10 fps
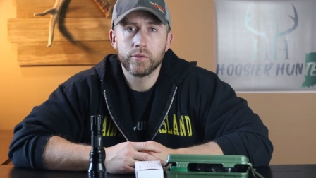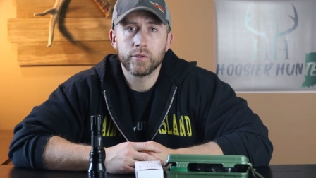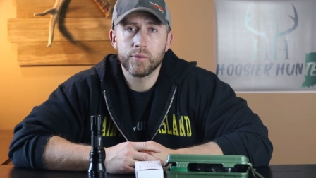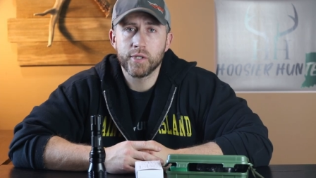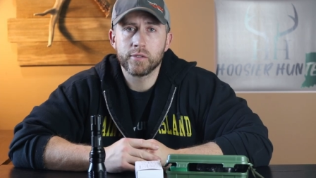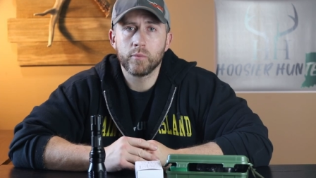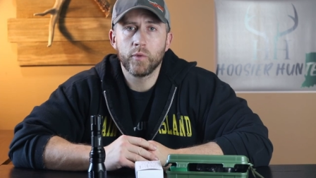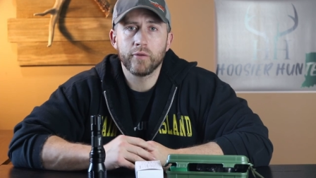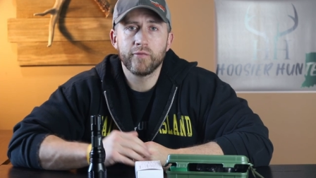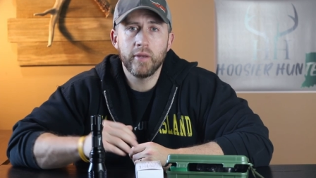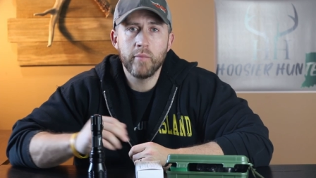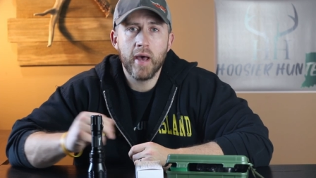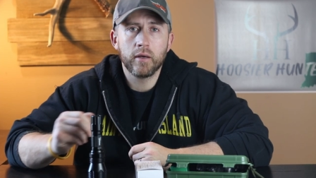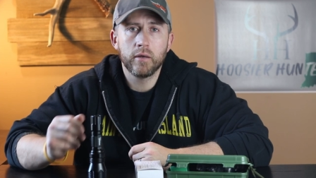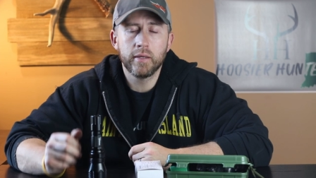So just some real
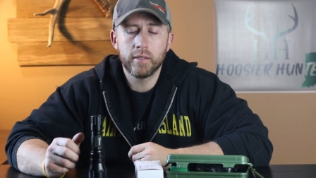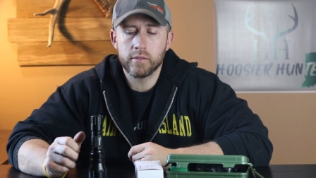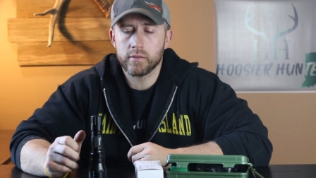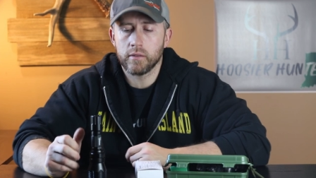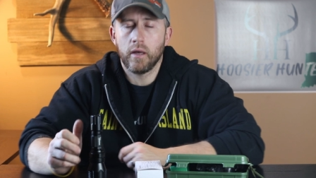feedback on this.